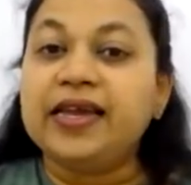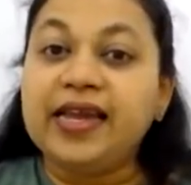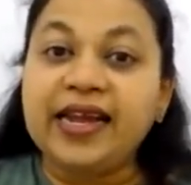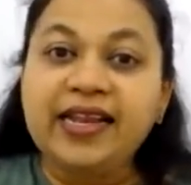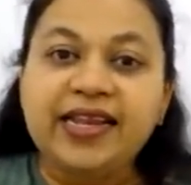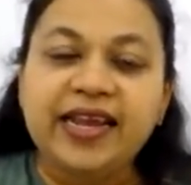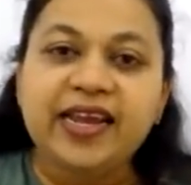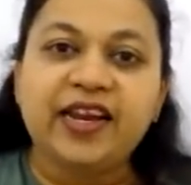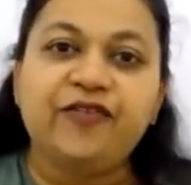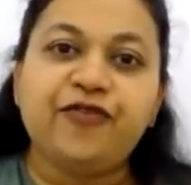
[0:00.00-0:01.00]
he can
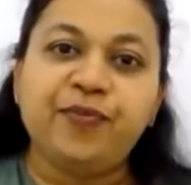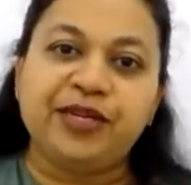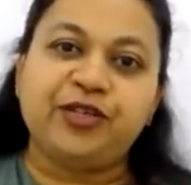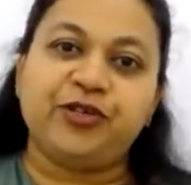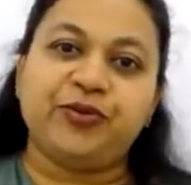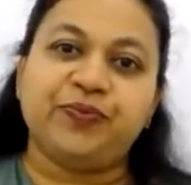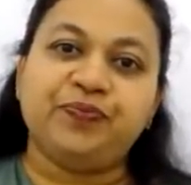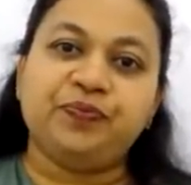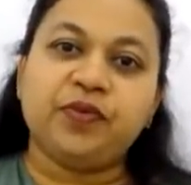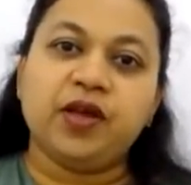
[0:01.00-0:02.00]
take in information.
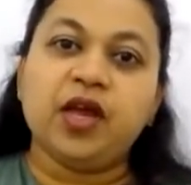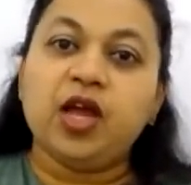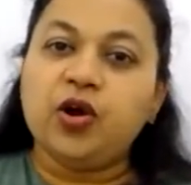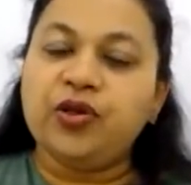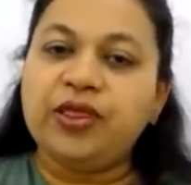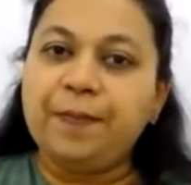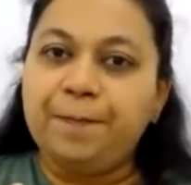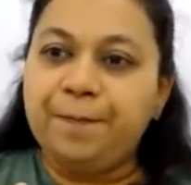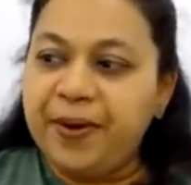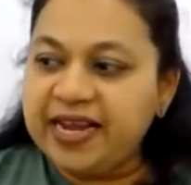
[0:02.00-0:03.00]
But the
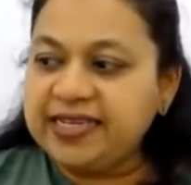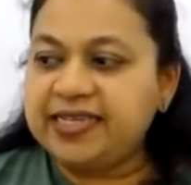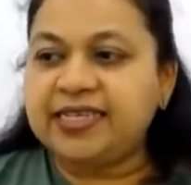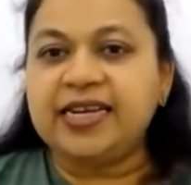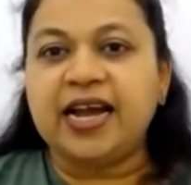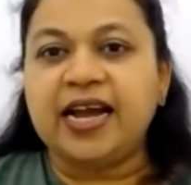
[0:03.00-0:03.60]
best